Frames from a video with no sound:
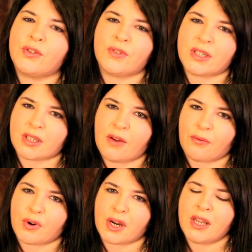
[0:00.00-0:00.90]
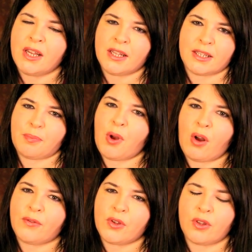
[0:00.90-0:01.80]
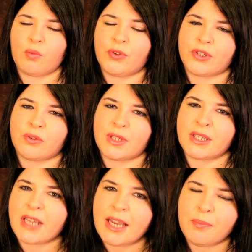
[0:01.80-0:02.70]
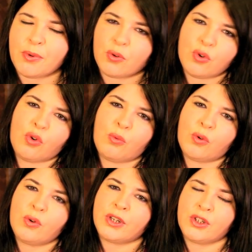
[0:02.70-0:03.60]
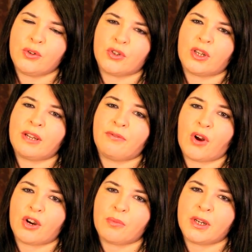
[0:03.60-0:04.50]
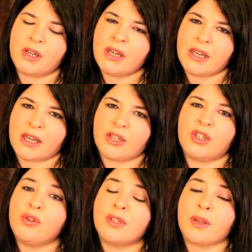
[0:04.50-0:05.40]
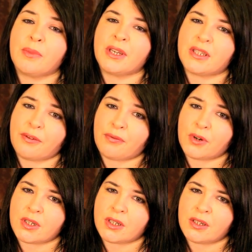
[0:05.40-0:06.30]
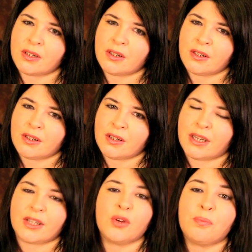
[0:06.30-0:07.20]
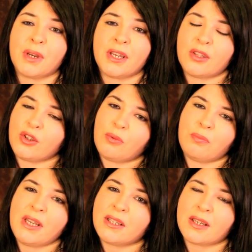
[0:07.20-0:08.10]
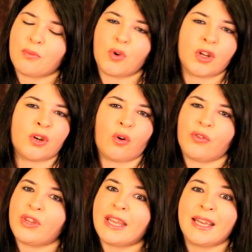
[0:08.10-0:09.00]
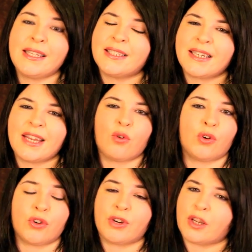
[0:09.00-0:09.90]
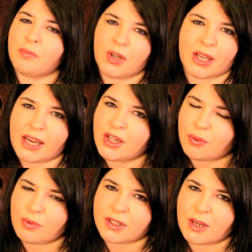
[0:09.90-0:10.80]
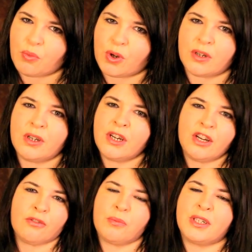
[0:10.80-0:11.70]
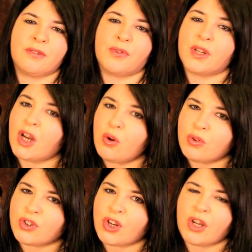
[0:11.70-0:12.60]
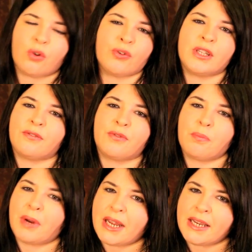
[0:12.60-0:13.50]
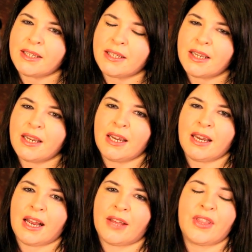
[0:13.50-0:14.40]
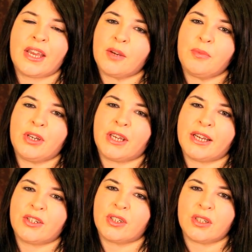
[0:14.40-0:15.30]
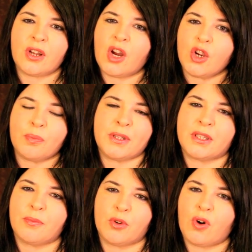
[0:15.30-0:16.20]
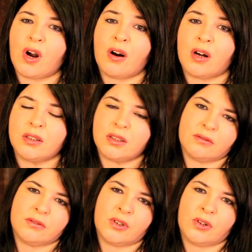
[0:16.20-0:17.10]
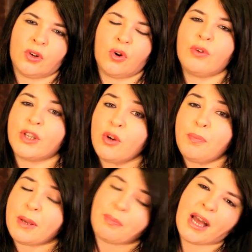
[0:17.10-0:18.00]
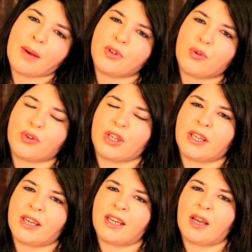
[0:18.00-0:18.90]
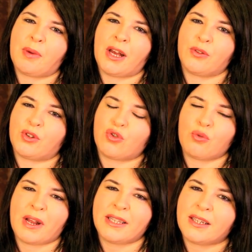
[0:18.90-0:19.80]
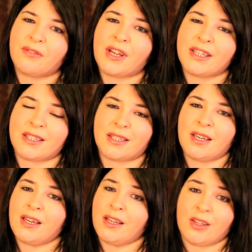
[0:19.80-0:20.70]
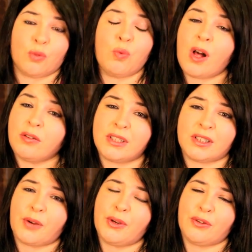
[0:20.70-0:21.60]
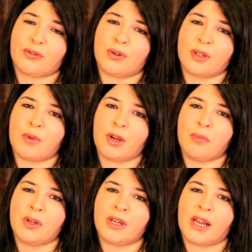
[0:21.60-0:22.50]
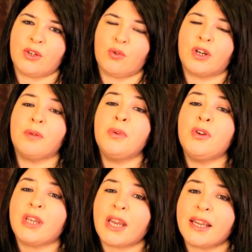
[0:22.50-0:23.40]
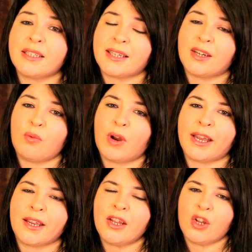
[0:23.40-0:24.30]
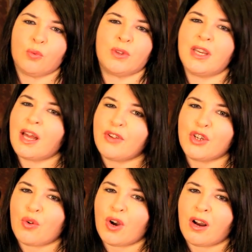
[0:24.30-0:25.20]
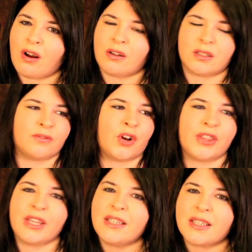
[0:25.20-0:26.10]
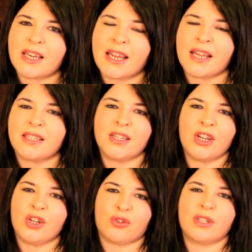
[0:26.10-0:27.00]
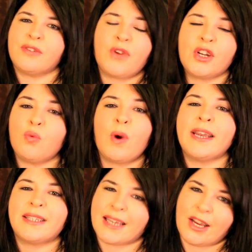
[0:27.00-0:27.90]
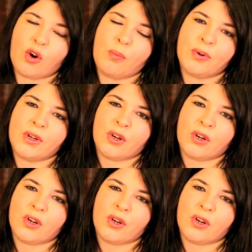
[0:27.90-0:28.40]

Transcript: of discovery. There's a part of you that wants to escape your normal and usual environment and do something different. It could be that you meet someone on the internet or you're in communication with someone from a different culture or in a different place, and that communication opens up your heart. Or it could be perhaps you're thinking about the traumatic events the world is going through at the moment and you're communicating in a way with love in your heart via the internet, trying to find a way to help